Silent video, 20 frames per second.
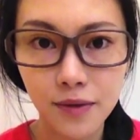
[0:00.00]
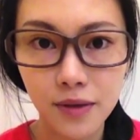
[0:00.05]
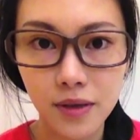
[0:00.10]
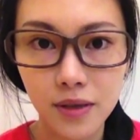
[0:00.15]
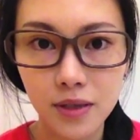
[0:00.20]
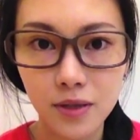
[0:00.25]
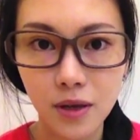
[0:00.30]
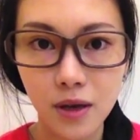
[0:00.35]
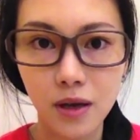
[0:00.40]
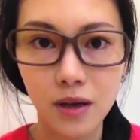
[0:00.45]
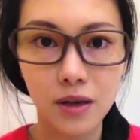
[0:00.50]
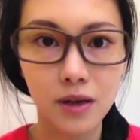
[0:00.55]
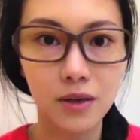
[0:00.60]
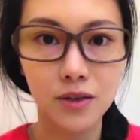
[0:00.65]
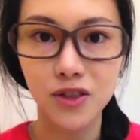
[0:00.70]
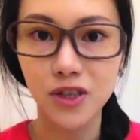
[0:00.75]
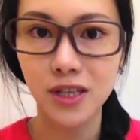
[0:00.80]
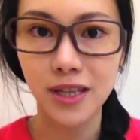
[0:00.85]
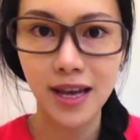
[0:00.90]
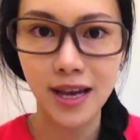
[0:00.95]
It's all
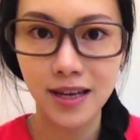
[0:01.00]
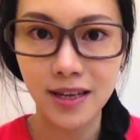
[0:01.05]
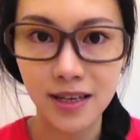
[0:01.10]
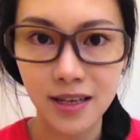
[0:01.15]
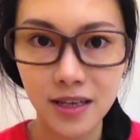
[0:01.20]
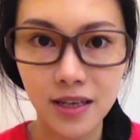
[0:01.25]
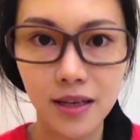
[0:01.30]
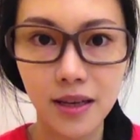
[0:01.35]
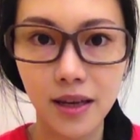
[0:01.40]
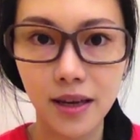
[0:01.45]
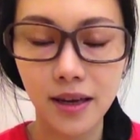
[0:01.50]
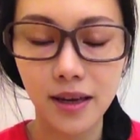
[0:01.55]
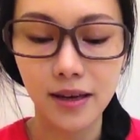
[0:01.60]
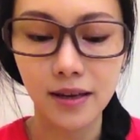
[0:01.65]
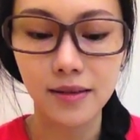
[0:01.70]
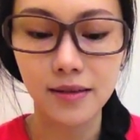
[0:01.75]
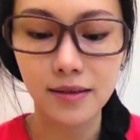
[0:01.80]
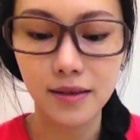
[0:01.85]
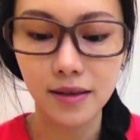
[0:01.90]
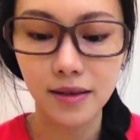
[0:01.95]
genetic,
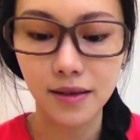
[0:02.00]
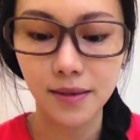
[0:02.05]
and